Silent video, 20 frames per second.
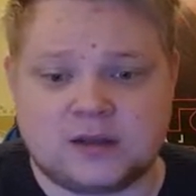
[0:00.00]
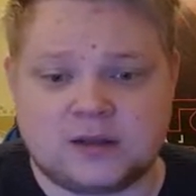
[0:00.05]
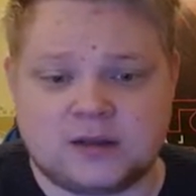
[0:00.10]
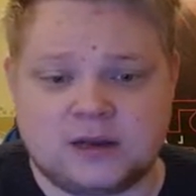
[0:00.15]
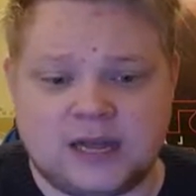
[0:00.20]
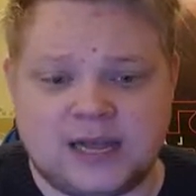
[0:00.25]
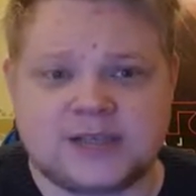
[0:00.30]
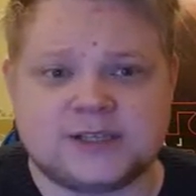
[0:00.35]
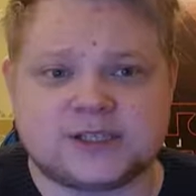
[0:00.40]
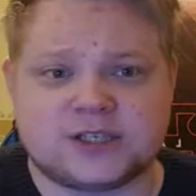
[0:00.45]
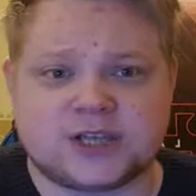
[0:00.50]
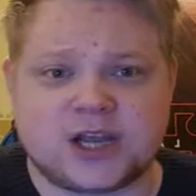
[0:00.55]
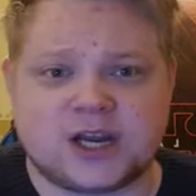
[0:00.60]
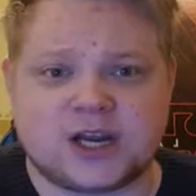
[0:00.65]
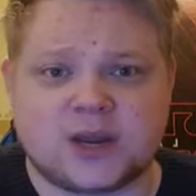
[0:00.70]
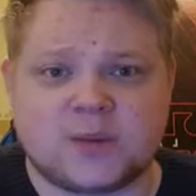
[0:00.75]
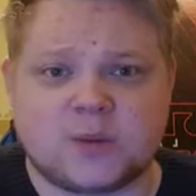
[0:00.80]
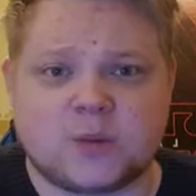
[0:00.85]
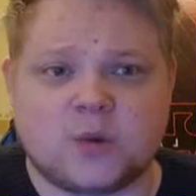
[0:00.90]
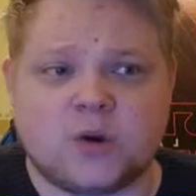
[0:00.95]
laser sight
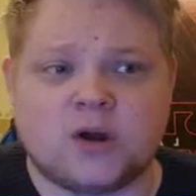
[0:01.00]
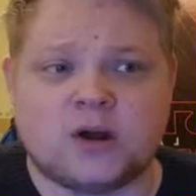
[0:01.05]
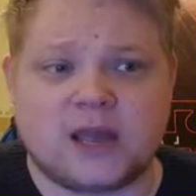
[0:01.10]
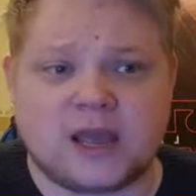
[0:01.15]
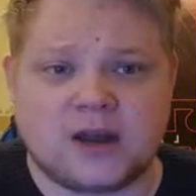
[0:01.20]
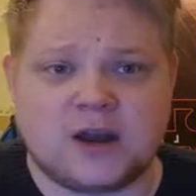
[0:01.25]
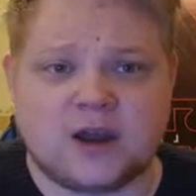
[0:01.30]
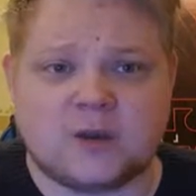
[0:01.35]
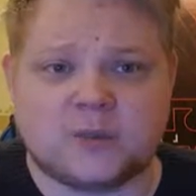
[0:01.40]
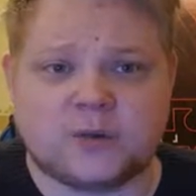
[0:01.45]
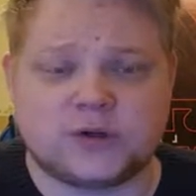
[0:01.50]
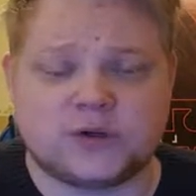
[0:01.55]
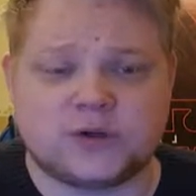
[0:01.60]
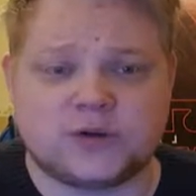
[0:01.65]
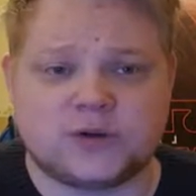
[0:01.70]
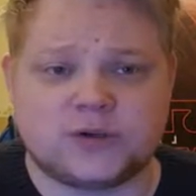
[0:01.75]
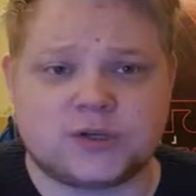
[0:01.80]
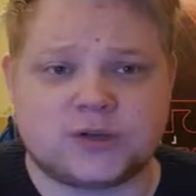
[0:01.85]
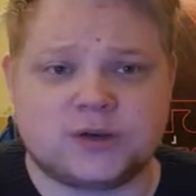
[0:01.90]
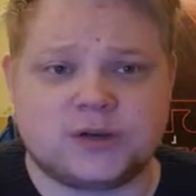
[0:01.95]
number one and number
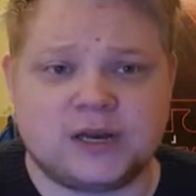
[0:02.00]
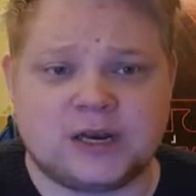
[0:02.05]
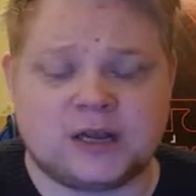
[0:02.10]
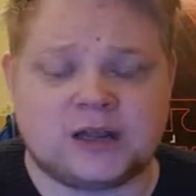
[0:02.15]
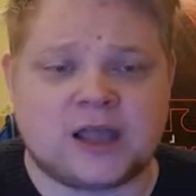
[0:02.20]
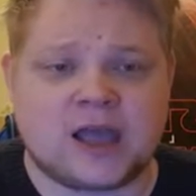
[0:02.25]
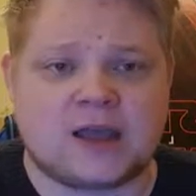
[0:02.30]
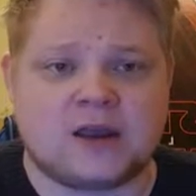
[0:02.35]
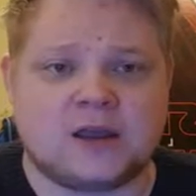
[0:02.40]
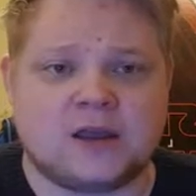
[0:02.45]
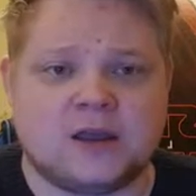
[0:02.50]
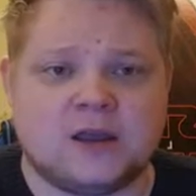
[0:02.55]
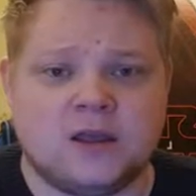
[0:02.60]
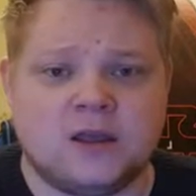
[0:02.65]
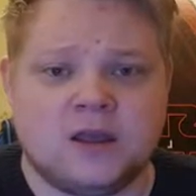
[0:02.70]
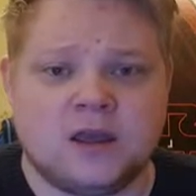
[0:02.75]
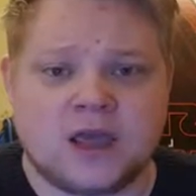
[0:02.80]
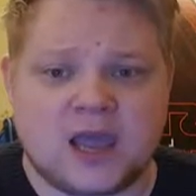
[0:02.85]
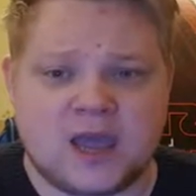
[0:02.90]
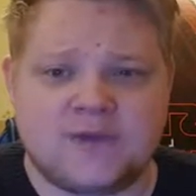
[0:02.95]
two, so you didn't have a
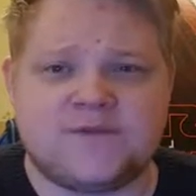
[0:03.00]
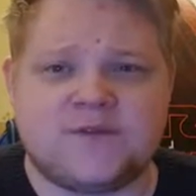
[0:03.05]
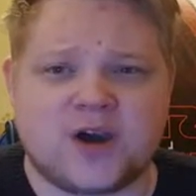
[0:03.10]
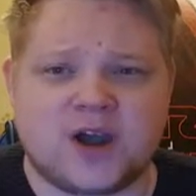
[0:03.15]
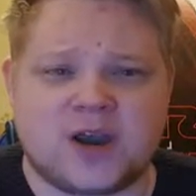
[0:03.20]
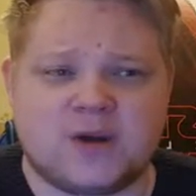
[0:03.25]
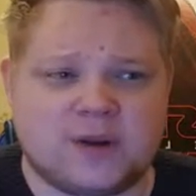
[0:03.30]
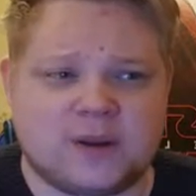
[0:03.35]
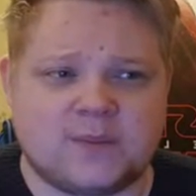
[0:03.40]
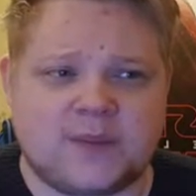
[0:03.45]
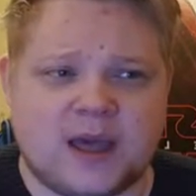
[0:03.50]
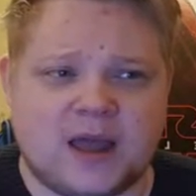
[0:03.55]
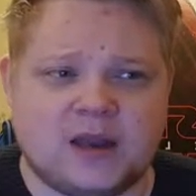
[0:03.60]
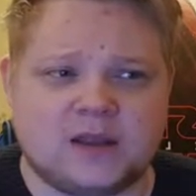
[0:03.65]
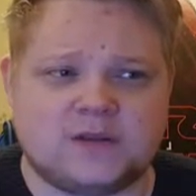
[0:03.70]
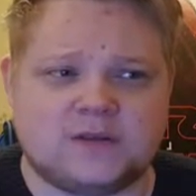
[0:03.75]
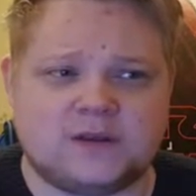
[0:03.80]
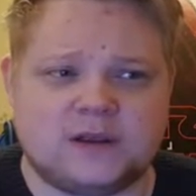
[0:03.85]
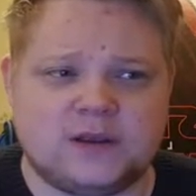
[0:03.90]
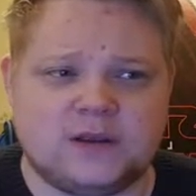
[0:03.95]
hip firing
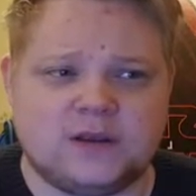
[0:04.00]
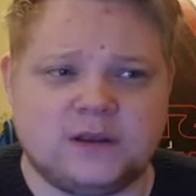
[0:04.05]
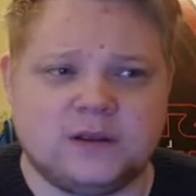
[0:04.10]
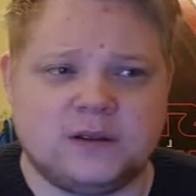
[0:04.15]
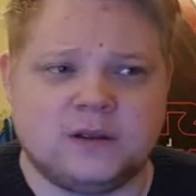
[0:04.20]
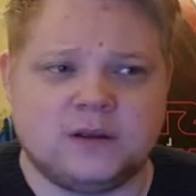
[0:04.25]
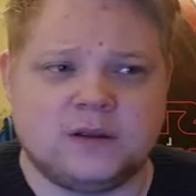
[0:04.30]
penalty.